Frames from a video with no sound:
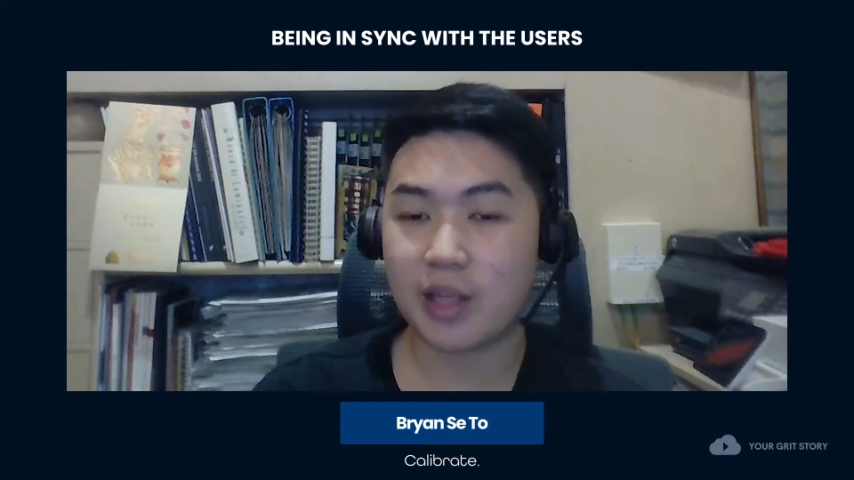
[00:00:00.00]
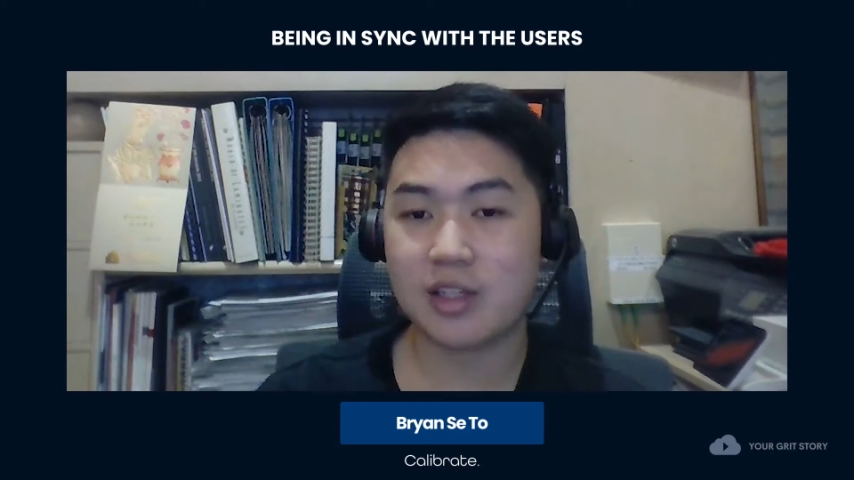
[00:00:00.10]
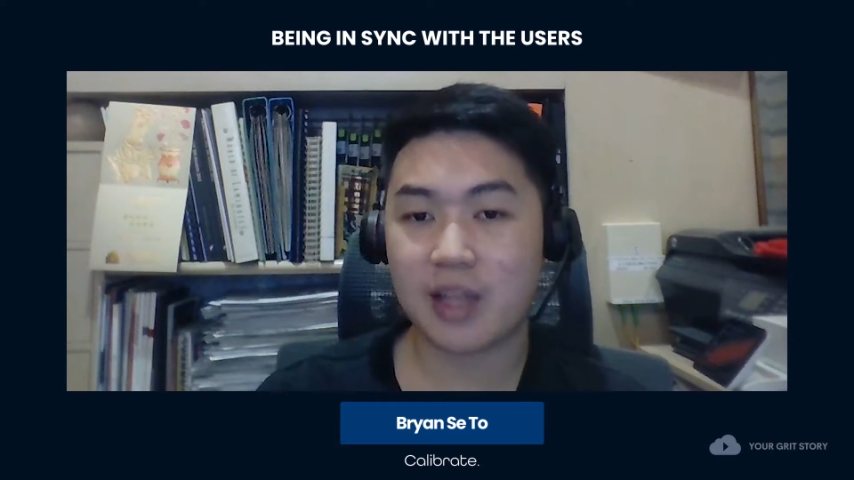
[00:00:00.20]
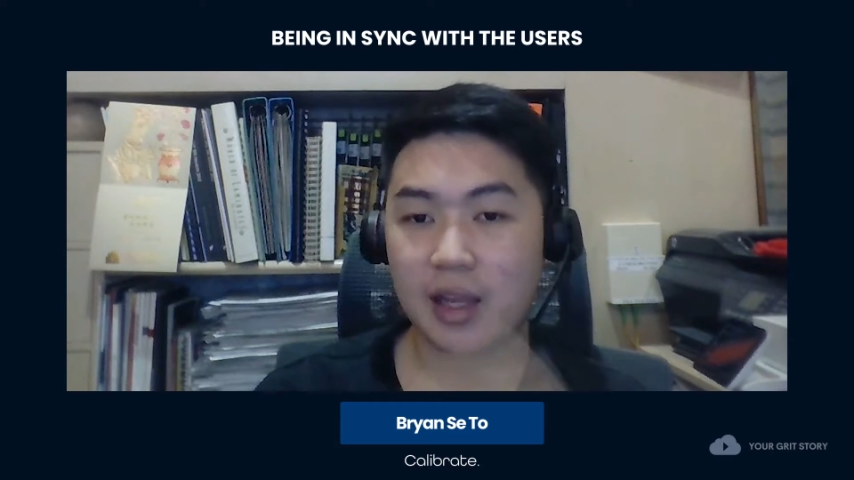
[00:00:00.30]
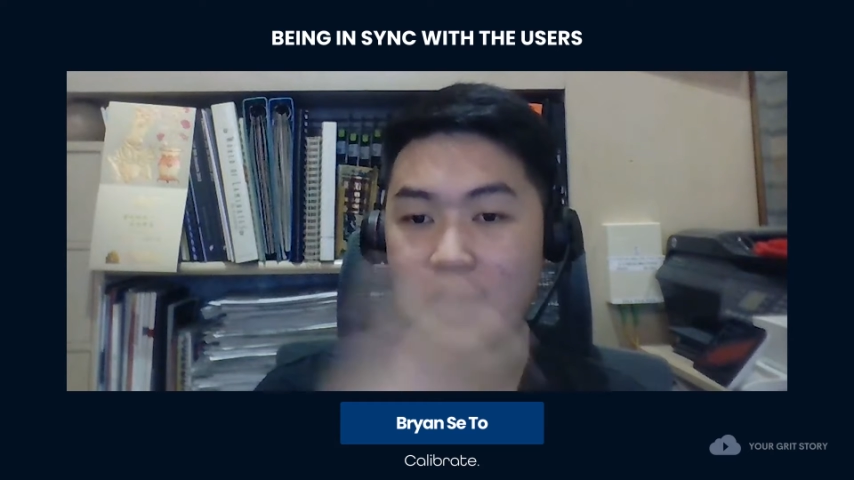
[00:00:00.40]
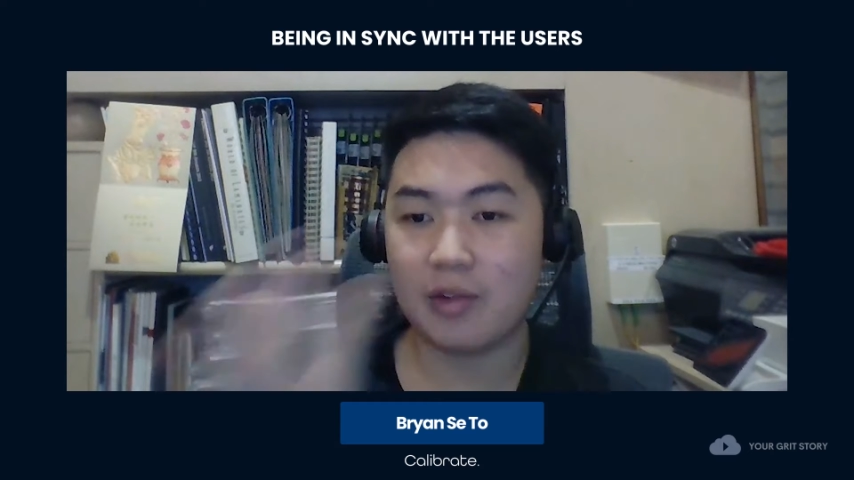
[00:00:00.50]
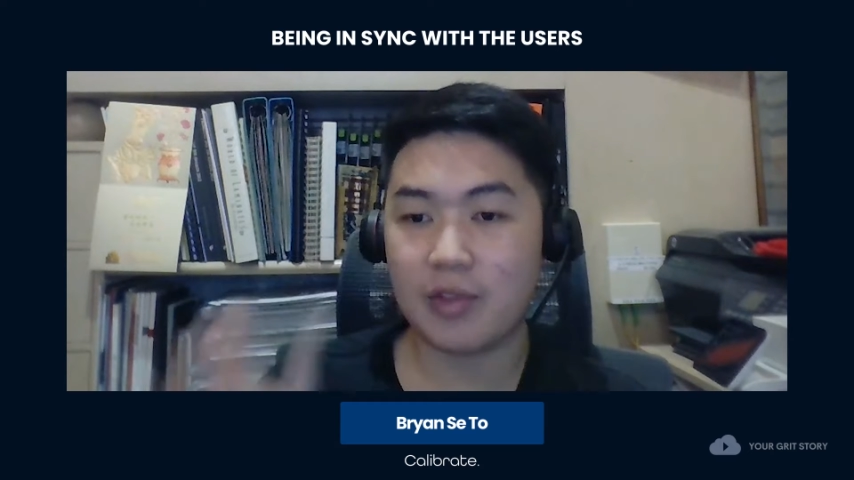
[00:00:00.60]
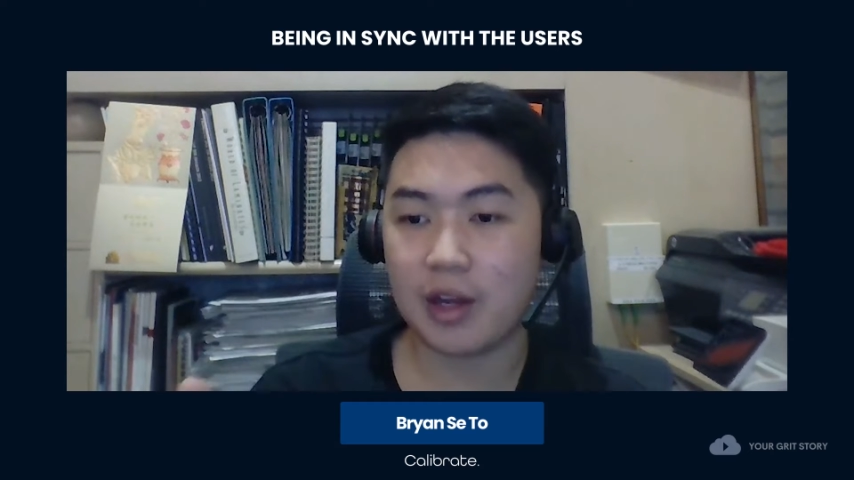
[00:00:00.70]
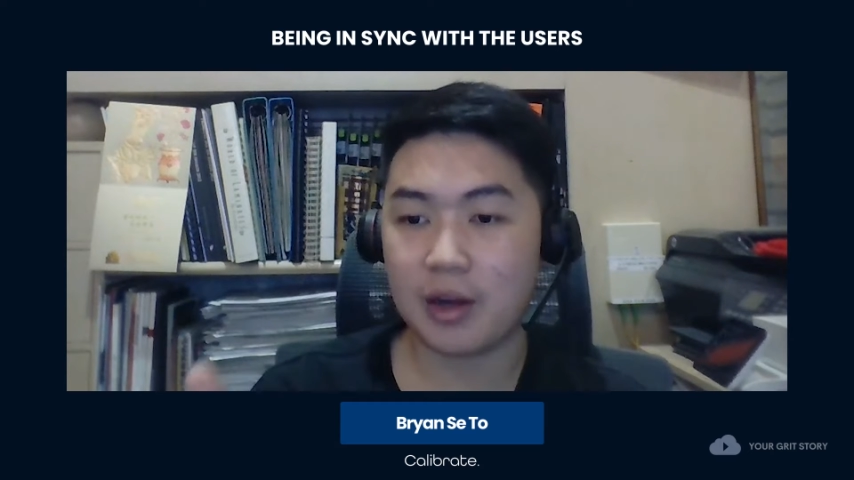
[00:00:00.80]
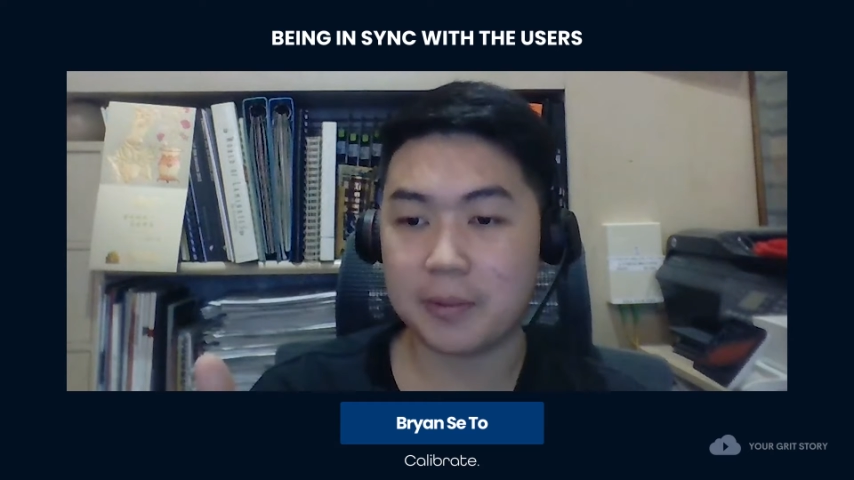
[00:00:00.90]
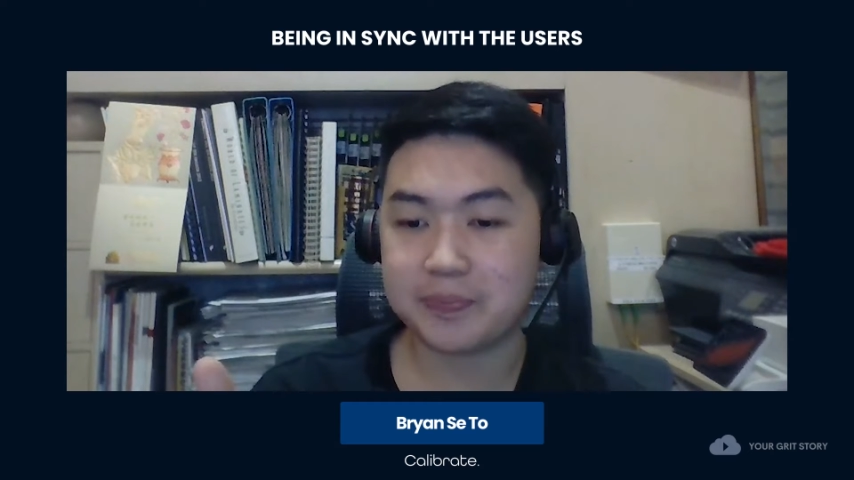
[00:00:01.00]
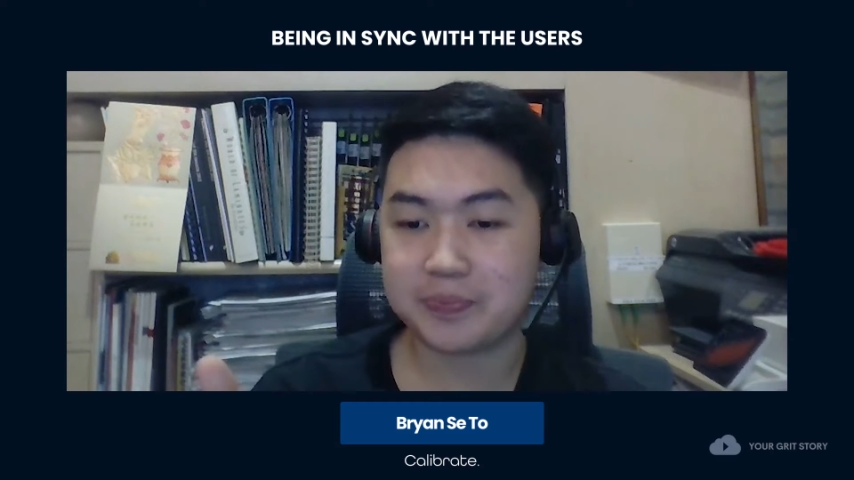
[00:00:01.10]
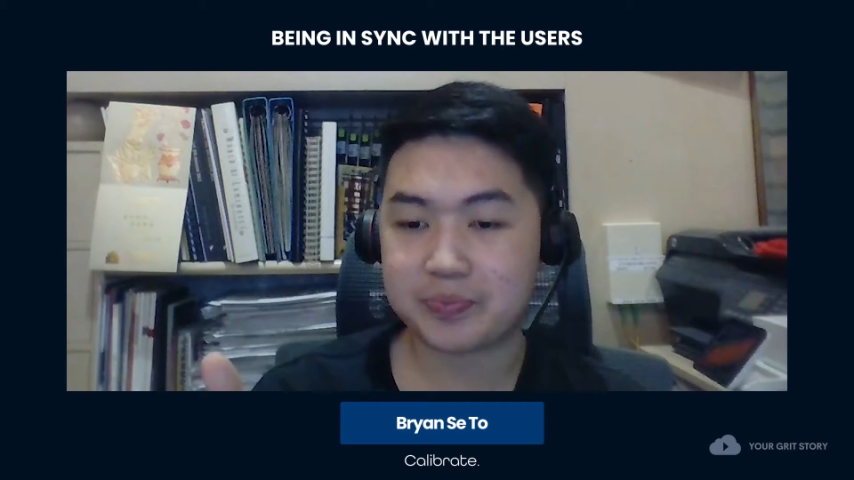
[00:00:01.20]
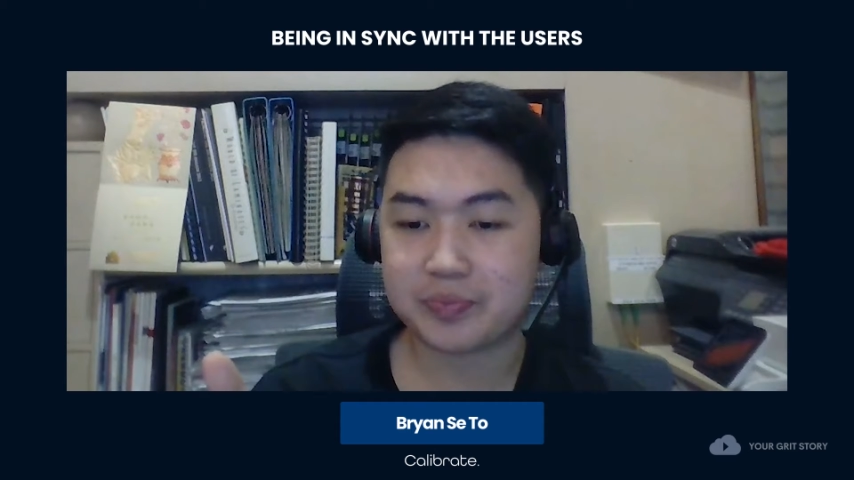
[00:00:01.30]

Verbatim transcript: actually tackled the um,